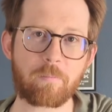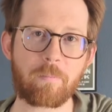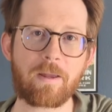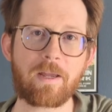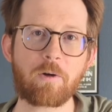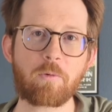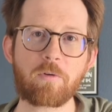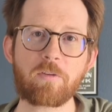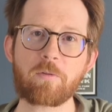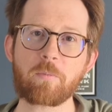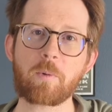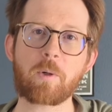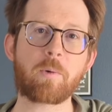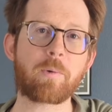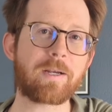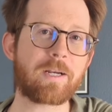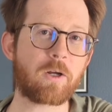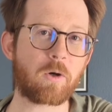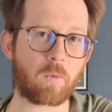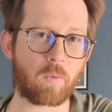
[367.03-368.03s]
made with
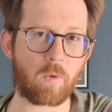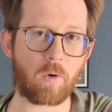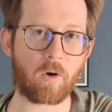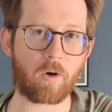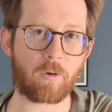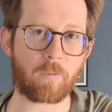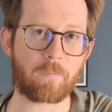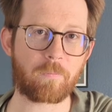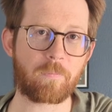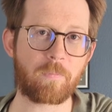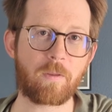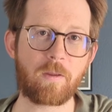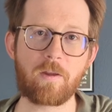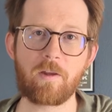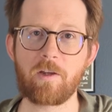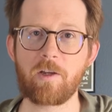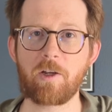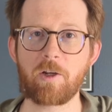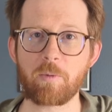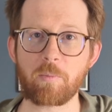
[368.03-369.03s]
merino wool.
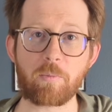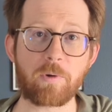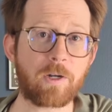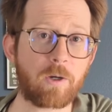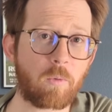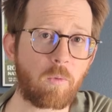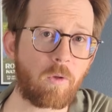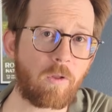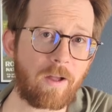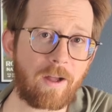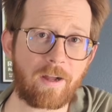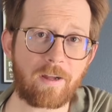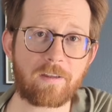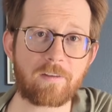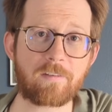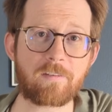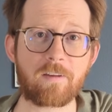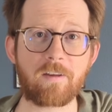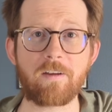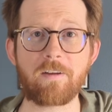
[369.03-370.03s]
Merino wool
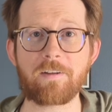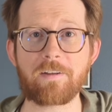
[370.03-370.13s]
has a